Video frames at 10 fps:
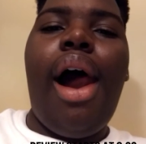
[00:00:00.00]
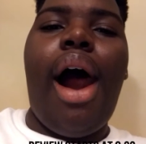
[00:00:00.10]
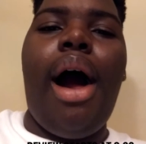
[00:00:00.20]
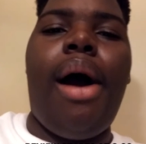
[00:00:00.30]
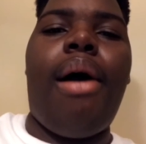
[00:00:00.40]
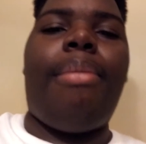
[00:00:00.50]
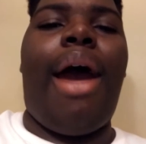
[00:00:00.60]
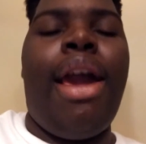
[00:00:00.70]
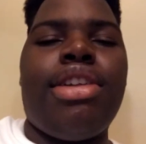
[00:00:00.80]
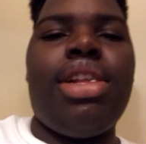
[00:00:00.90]
I
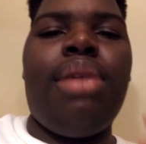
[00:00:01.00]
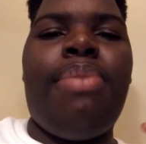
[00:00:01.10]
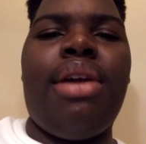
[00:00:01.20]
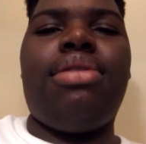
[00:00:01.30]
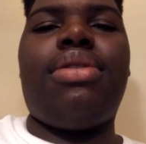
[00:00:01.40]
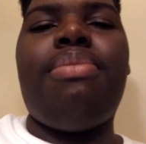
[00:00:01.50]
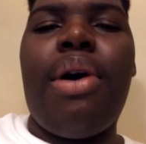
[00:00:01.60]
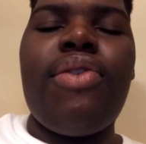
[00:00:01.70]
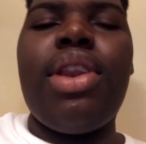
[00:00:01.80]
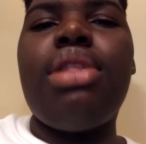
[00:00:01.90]
actually picked
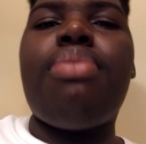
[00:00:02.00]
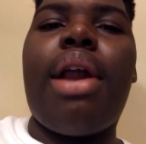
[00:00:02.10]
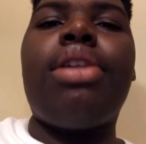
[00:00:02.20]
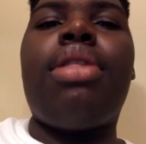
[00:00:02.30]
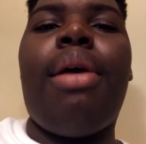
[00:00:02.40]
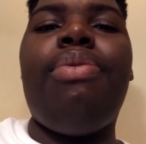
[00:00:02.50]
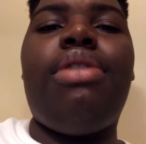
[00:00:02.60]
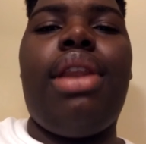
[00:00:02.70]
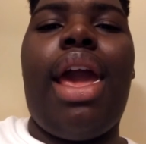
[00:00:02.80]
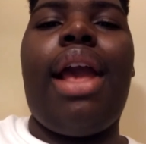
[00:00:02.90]
both of these products up
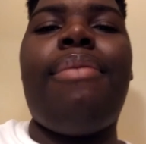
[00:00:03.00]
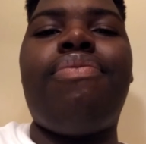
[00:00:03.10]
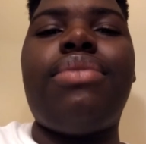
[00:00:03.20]
today